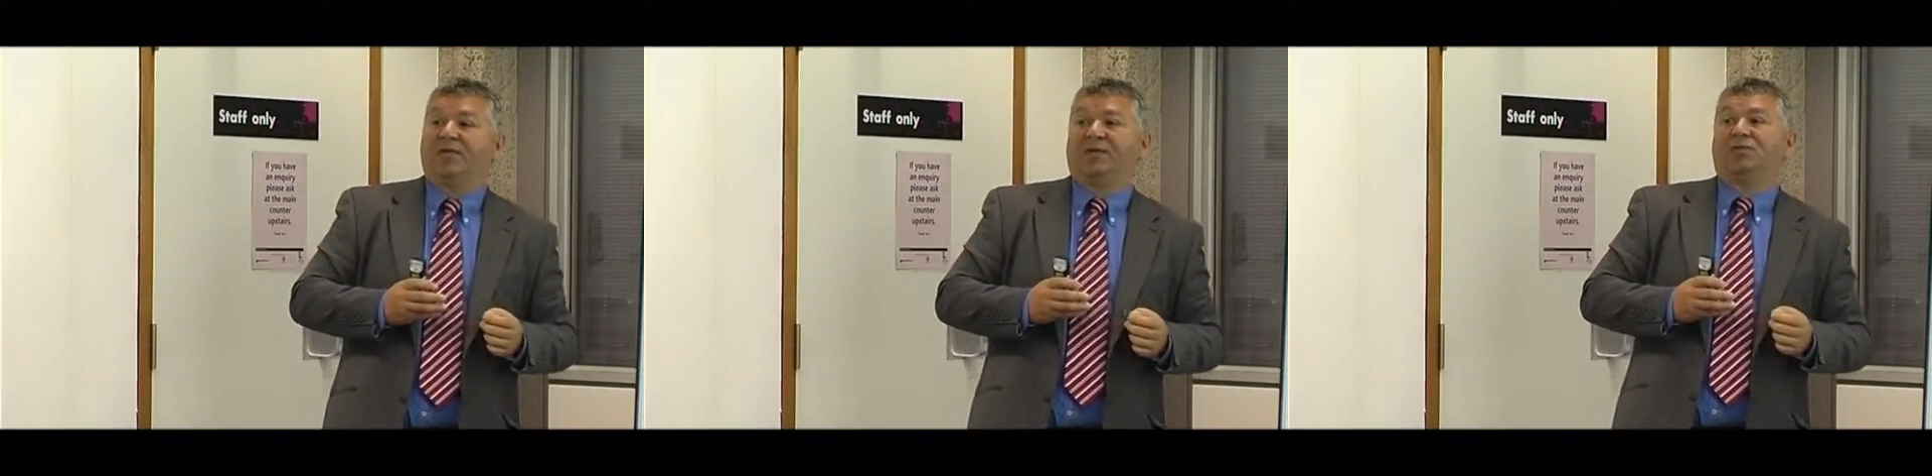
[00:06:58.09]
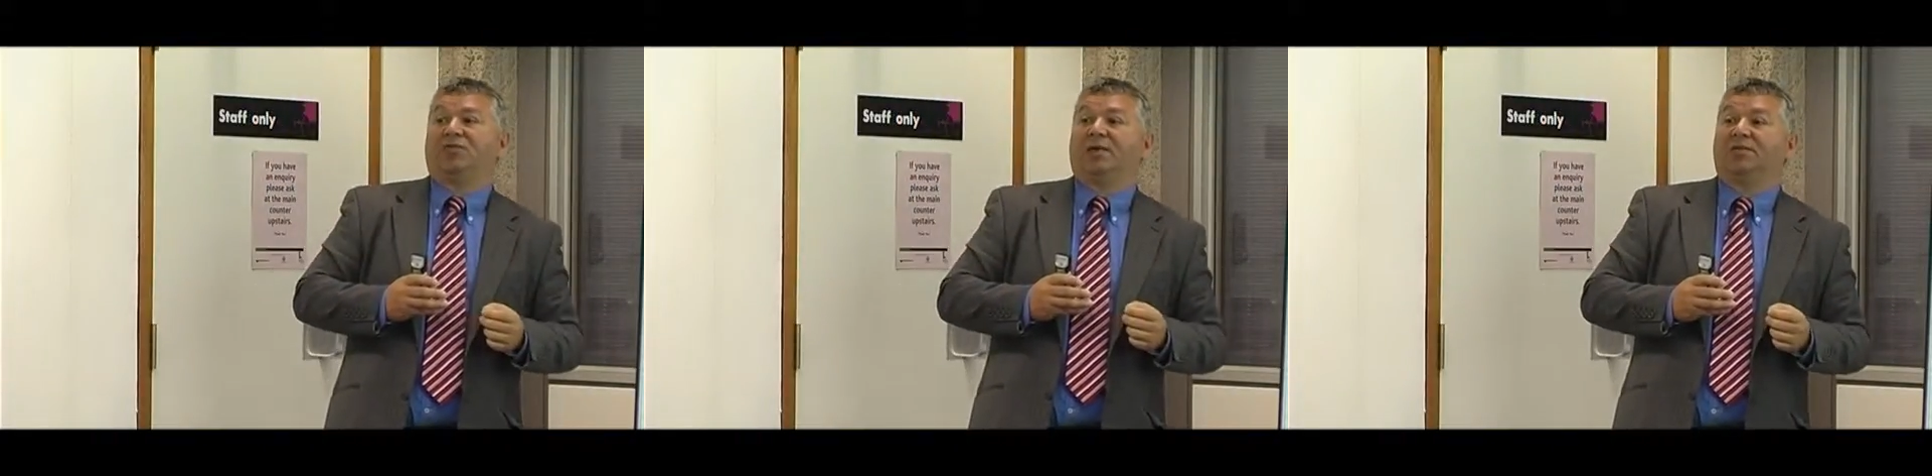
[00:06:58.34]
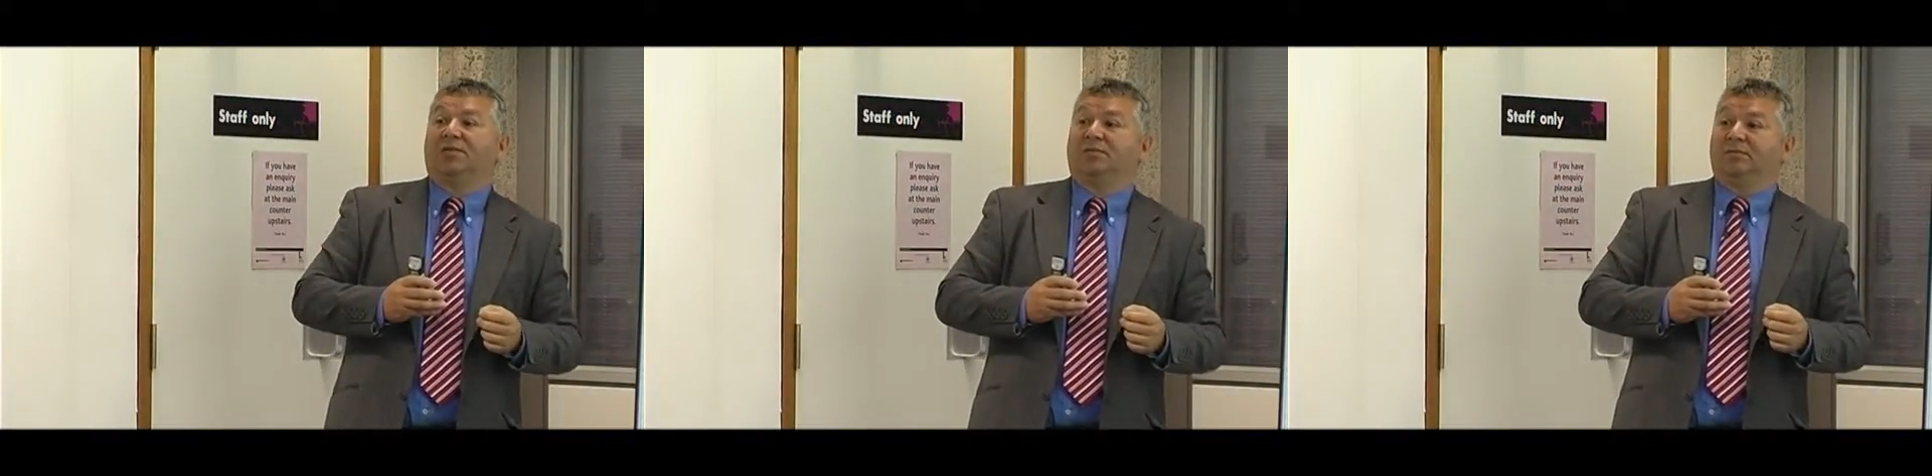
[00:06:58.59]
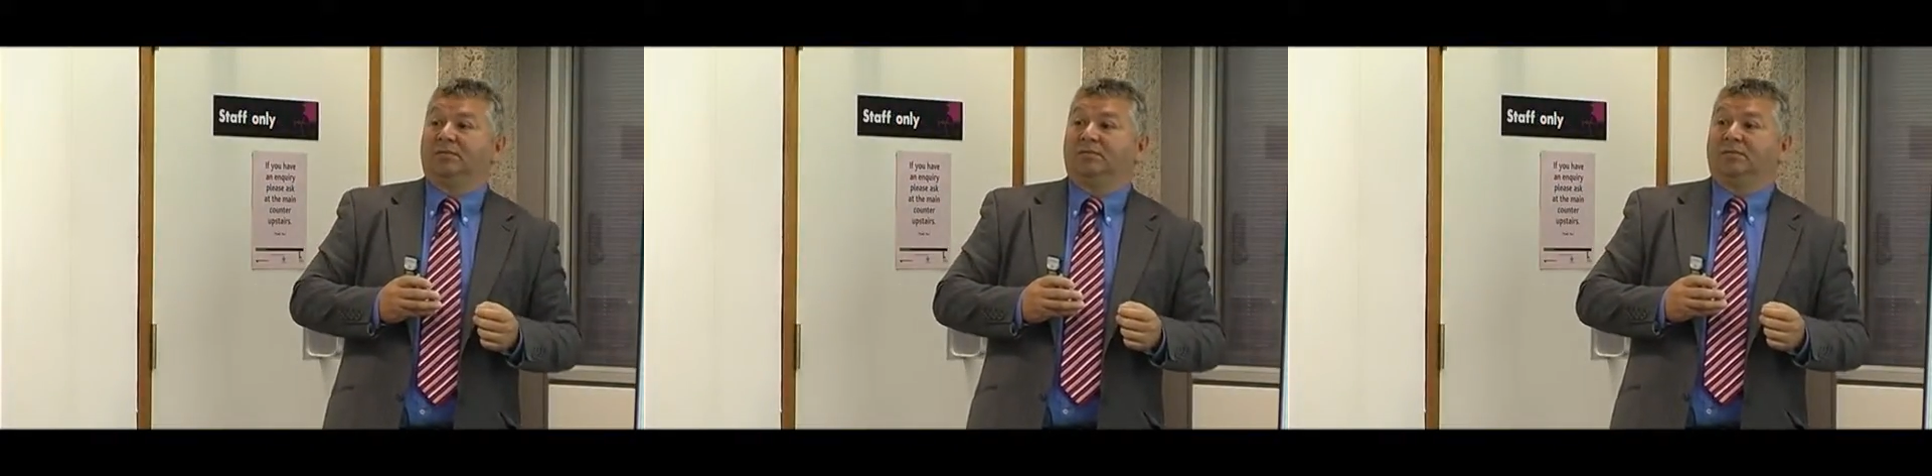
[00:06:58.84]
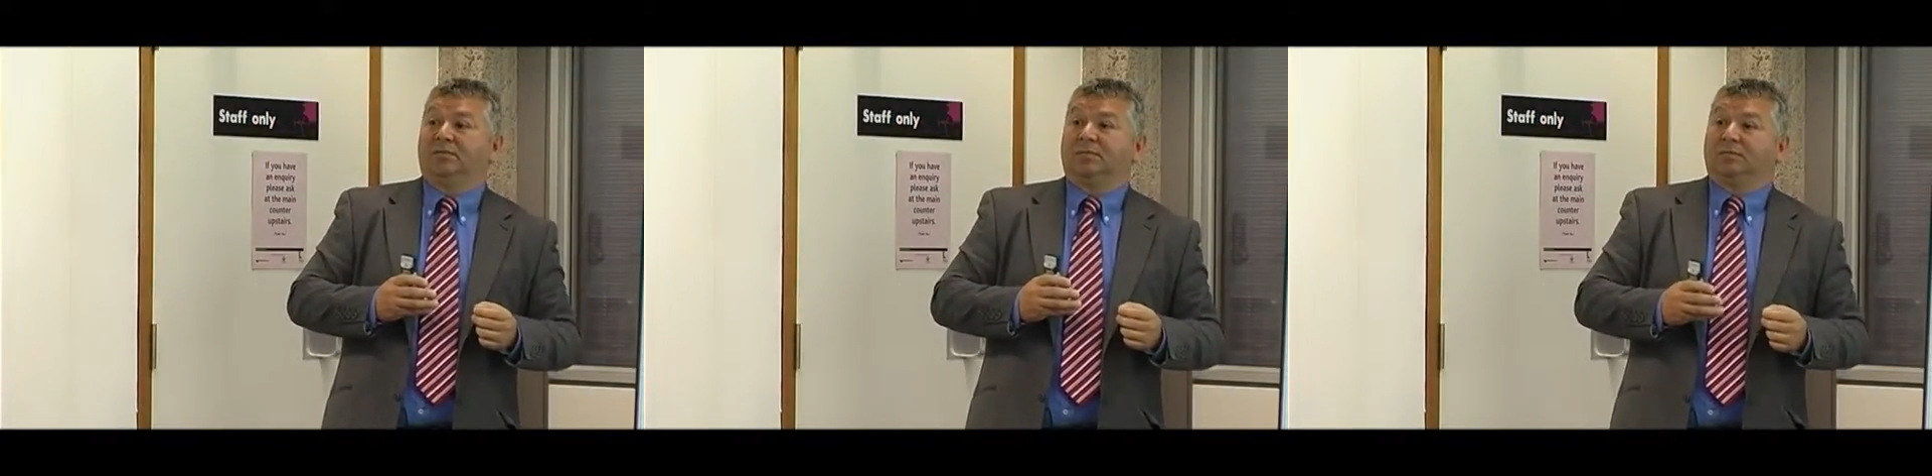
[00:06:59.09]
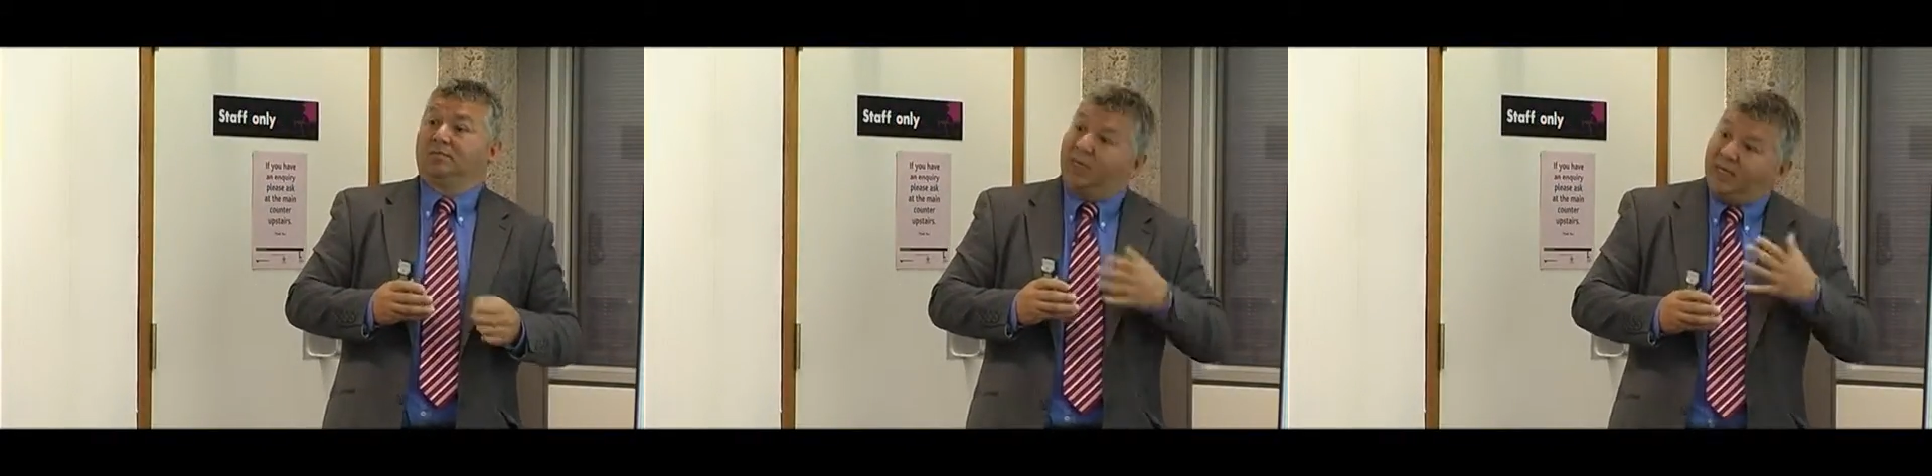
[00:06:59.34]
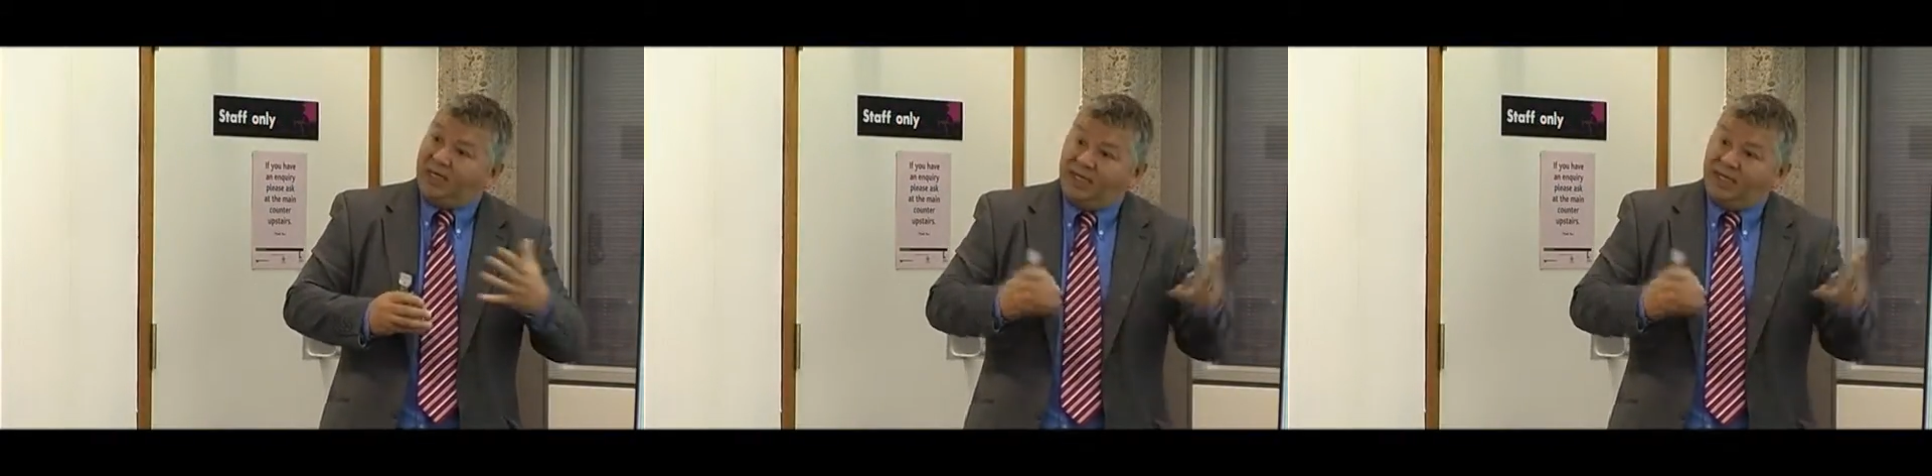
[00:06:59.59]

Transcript: registration. But it